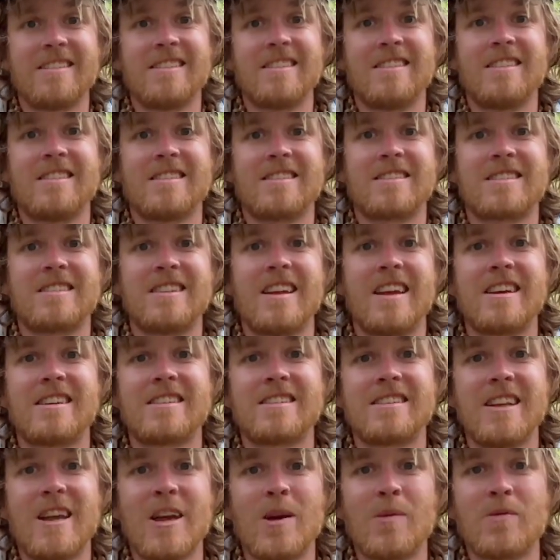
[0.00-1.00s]
The
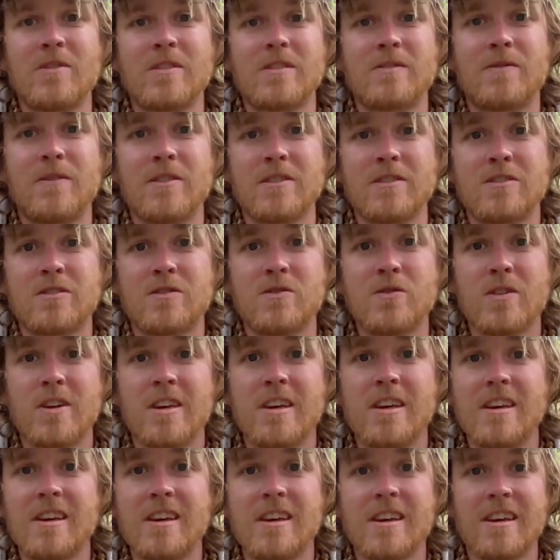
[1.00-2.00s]
snake's name was
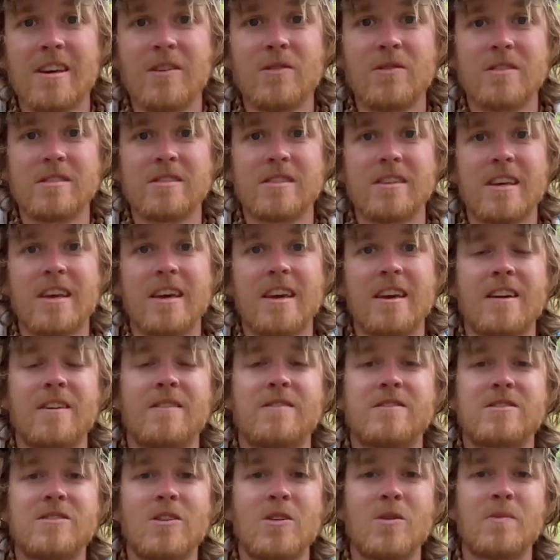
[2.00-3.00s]
Vasuki. He was the king
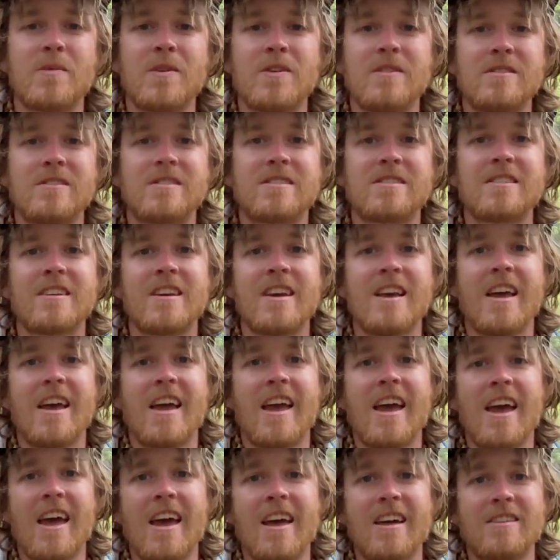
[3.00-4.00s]
of serpents.
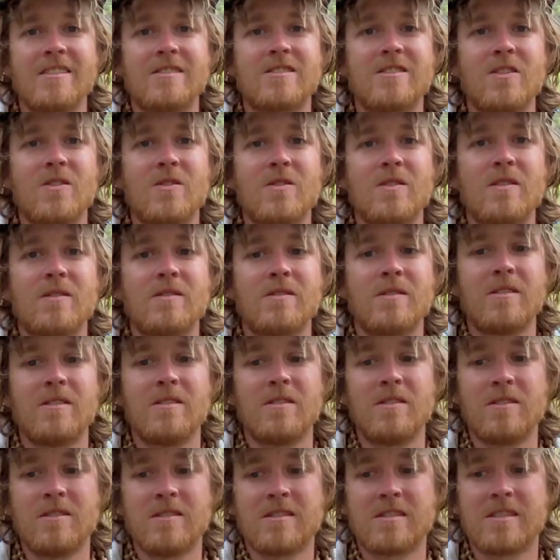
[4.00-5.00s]
And so the
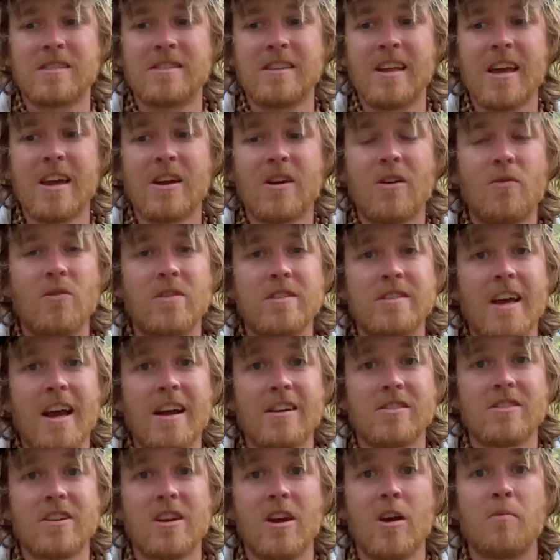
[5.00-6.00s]
snake was
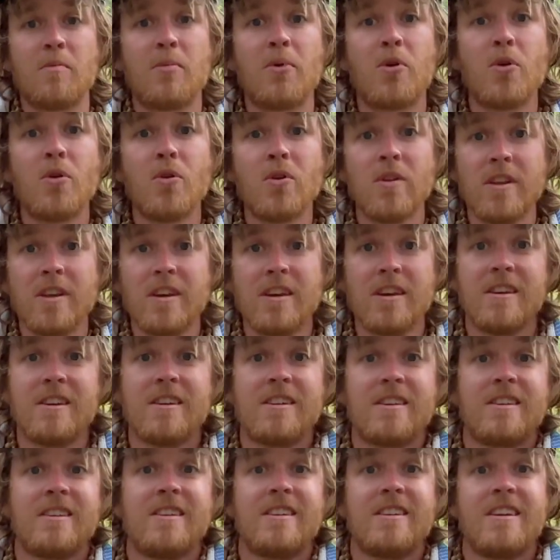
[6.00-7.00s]
actually a pulley
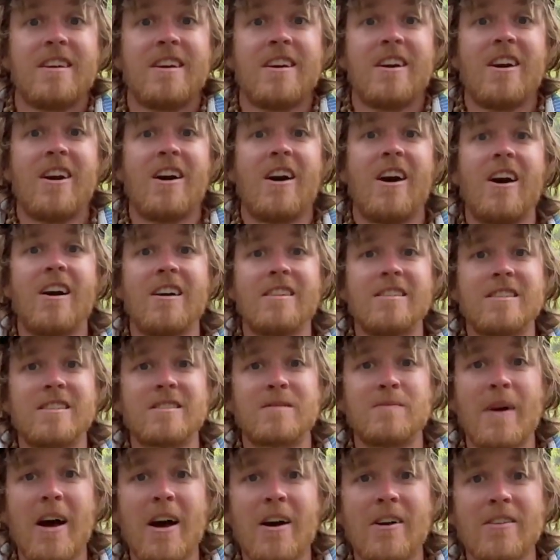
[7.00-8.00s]
on
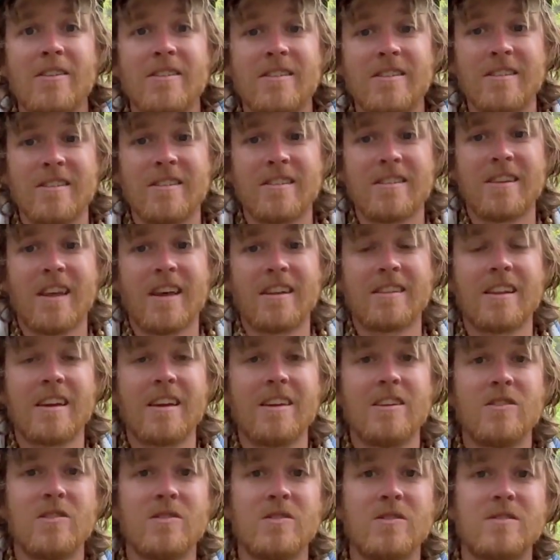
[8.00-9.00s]
this mountain that they
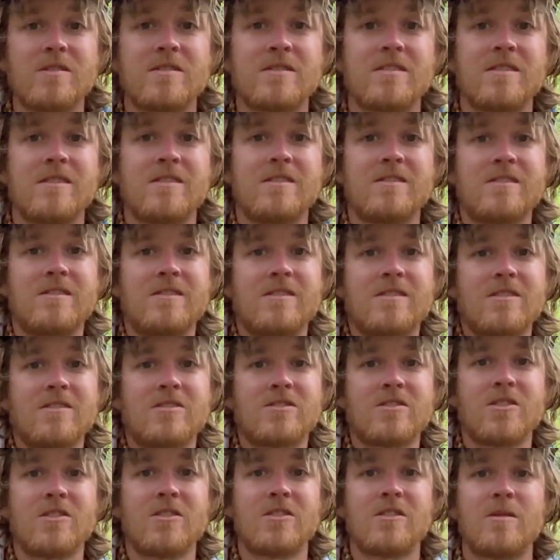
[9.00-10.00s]
used to
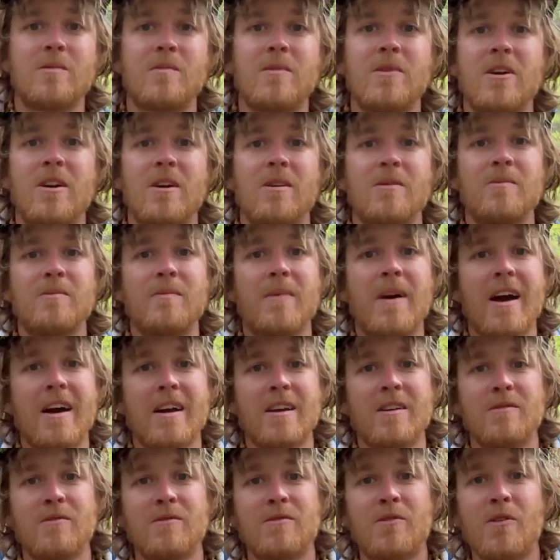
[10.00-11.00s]
churn the mountain
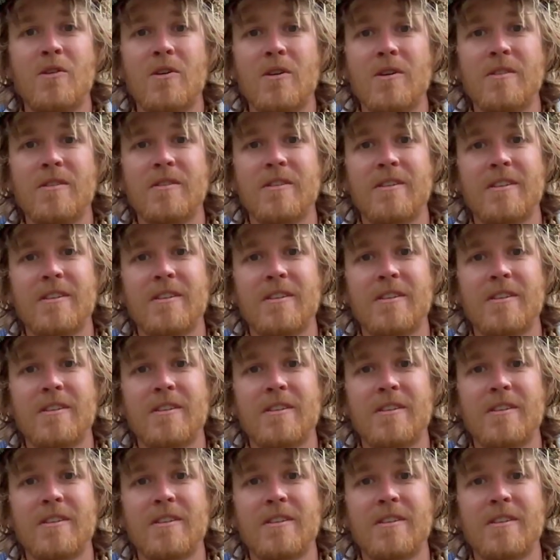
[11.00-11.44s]
back and forth.